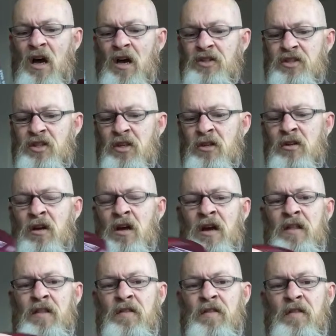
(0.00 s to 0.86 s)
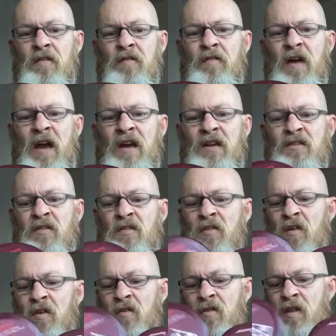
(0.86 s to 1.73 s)
I do like the
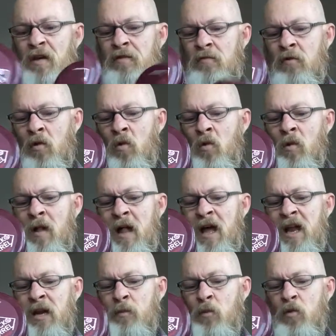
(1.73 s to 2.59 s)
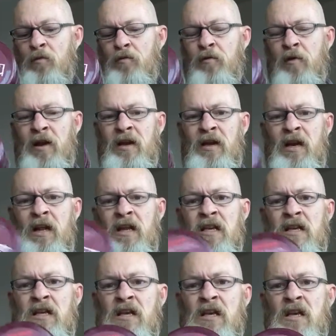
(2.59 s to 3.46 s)
fact that they're all animal
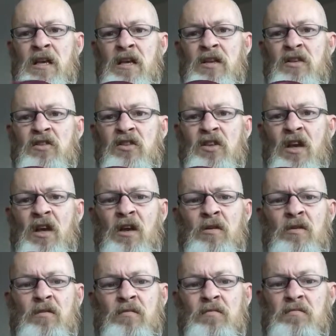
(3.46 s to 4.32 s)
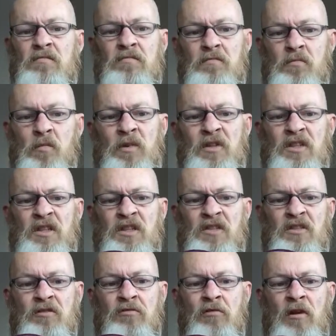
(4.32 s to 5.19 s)
friendly, so which
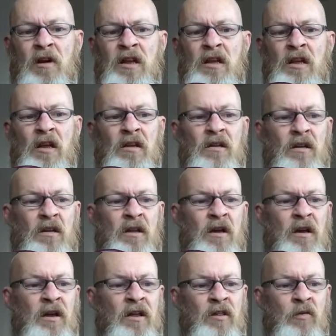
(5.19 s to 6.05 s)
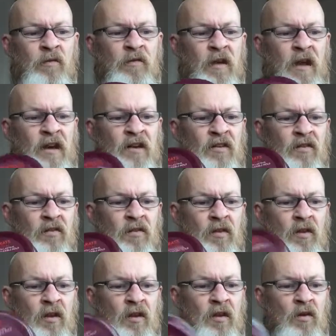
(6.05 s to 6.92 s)
is great. I like the fact
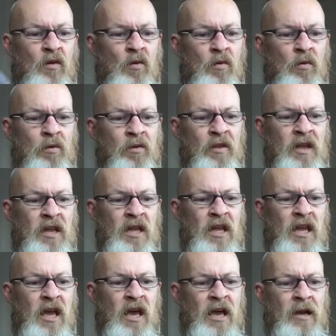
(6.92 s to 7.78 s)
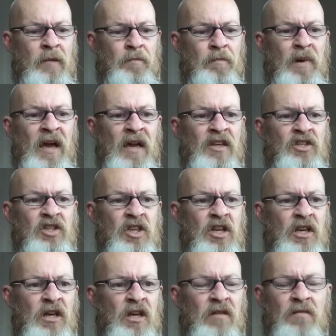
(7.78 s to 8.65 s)
that all the
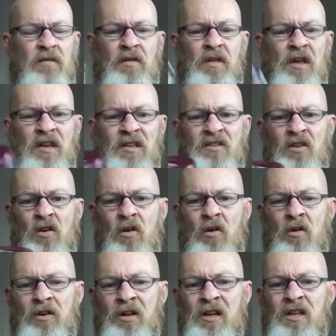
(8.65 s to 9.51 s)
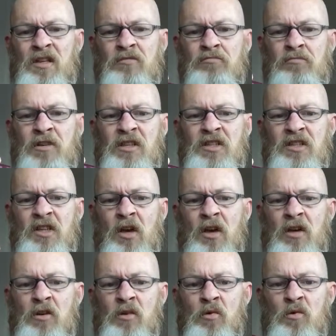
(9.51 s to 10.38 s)
packaging and everything is on it is
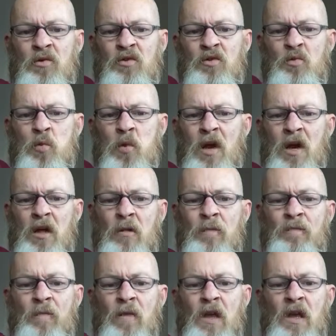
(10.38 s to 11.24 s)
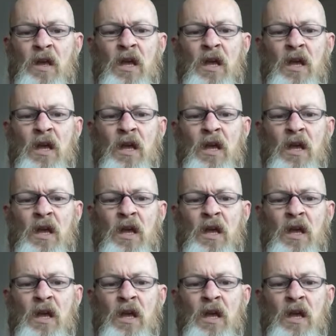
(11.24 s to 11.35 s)
recycled as well.